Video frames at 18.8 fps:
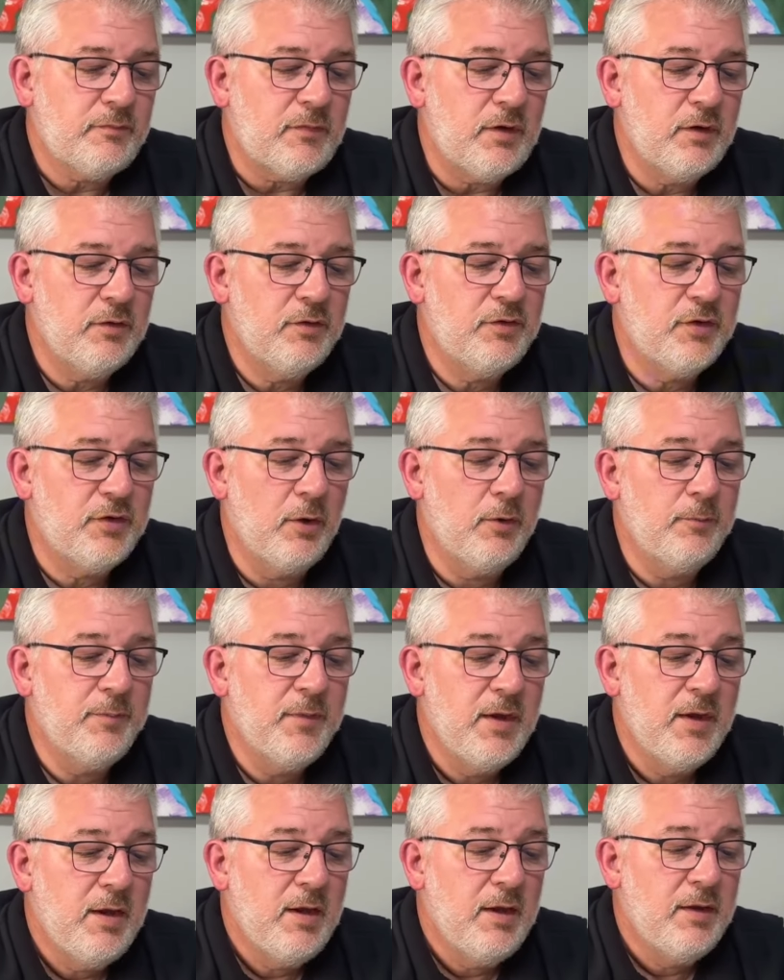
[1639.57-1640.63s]
So
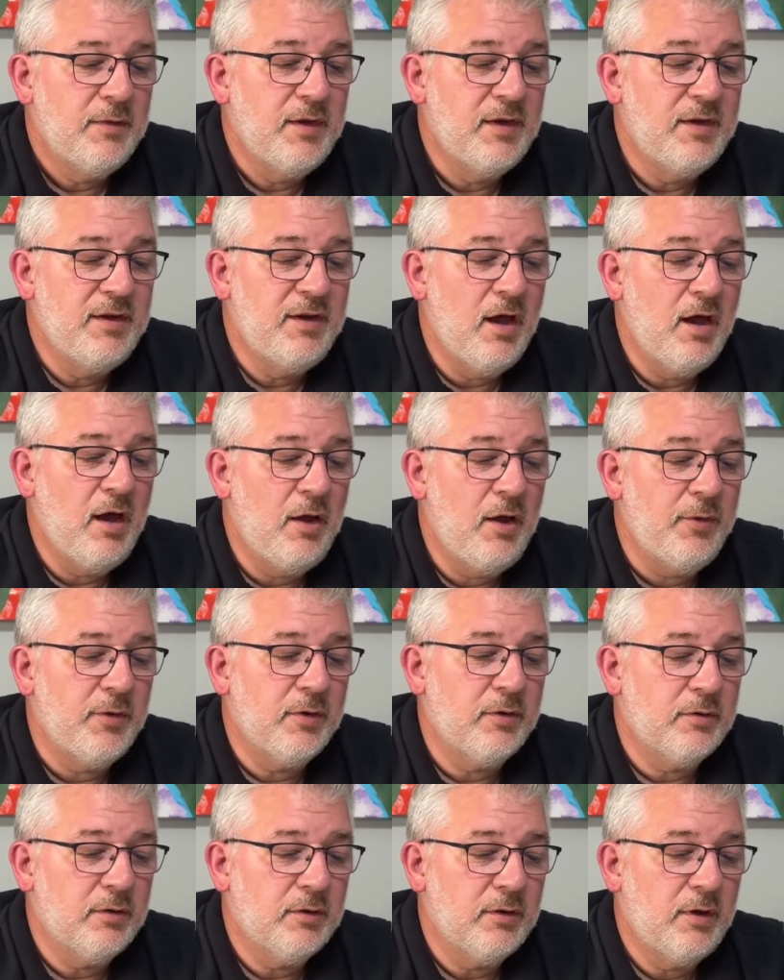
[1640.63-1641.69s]
the
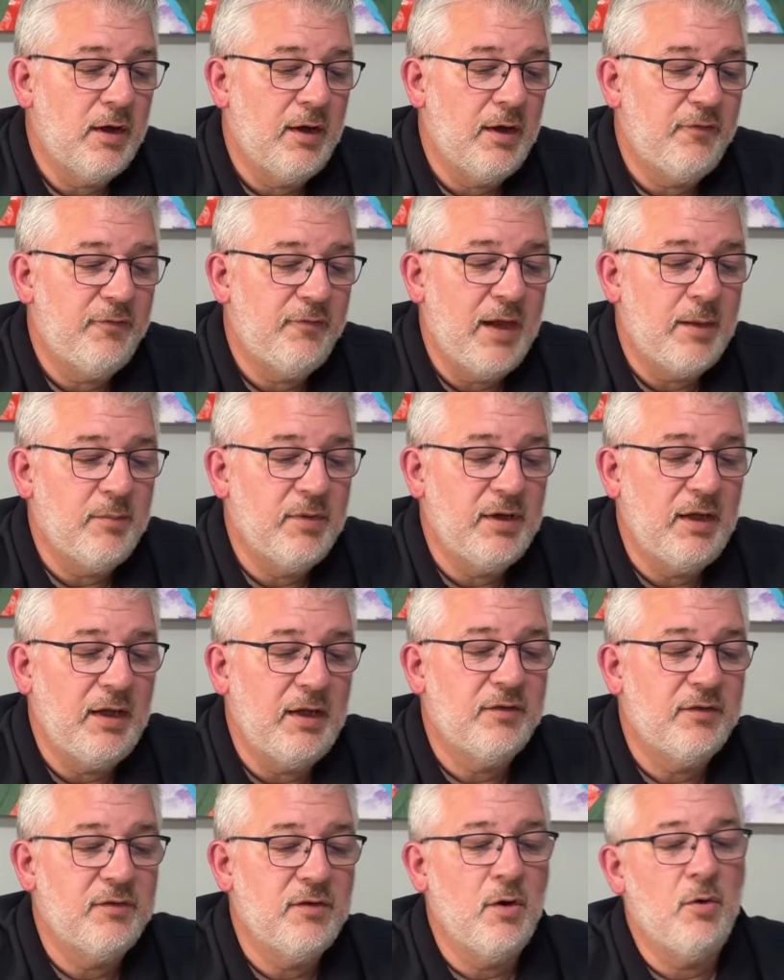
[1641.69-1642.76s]
other family
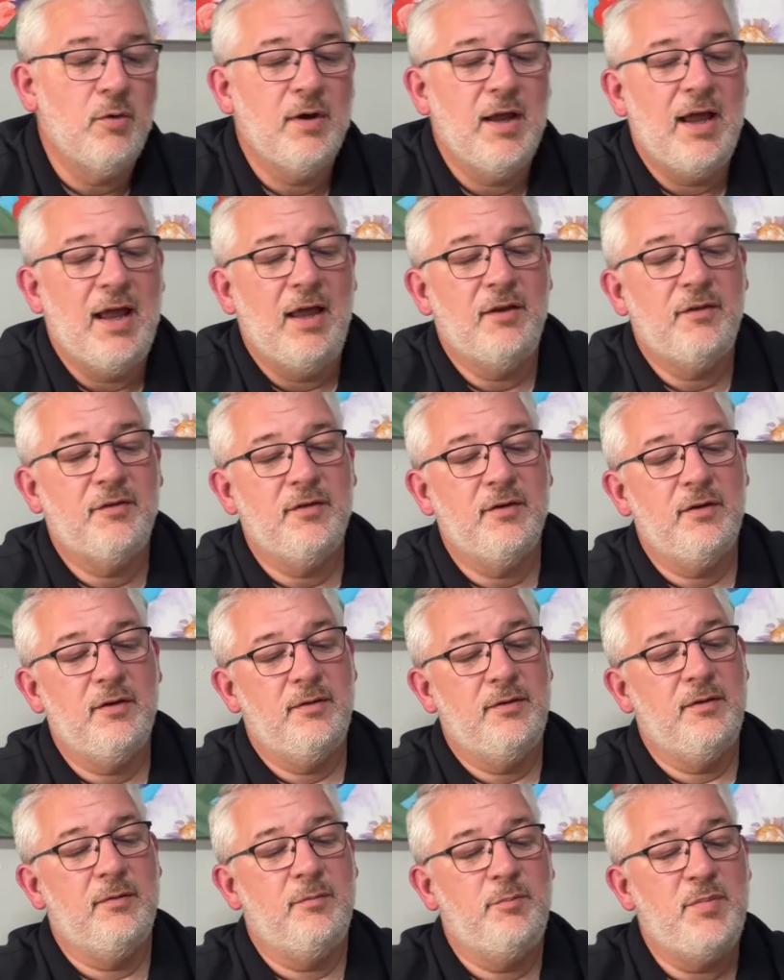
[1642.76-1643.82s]
is known as
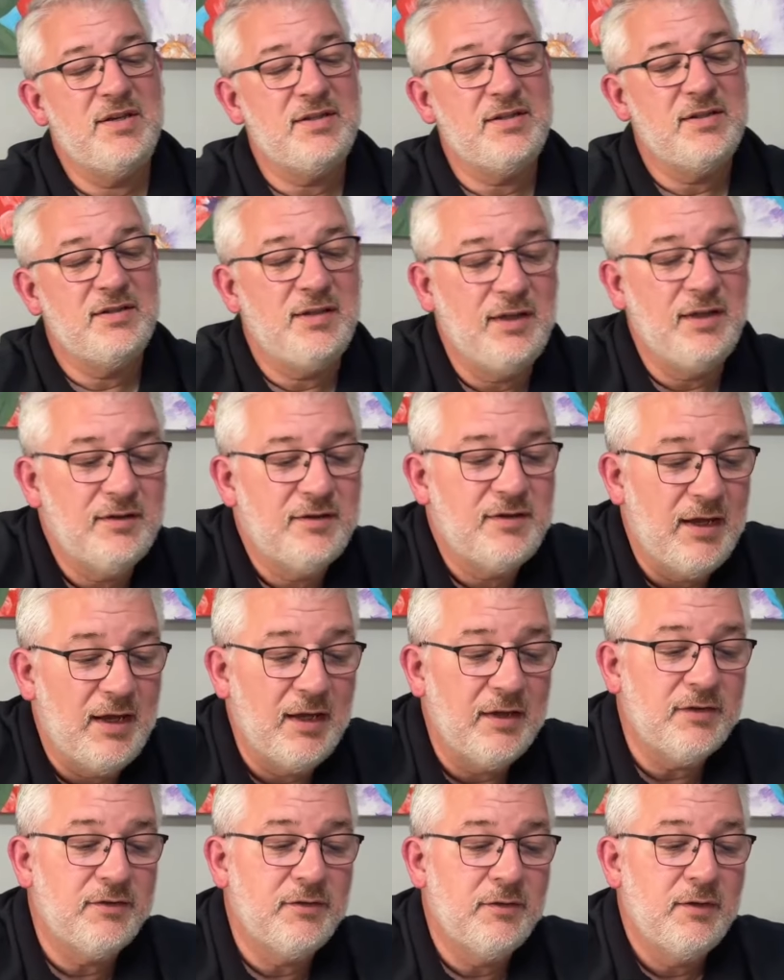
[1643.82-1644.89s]
the Byzantine
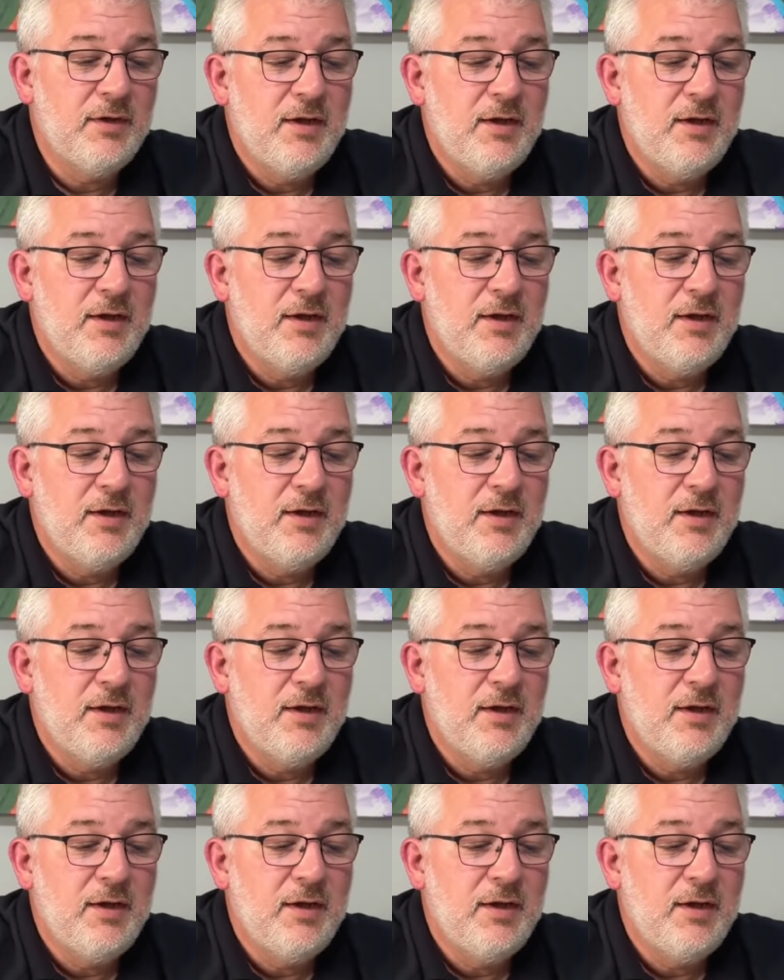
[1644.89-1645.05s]
text.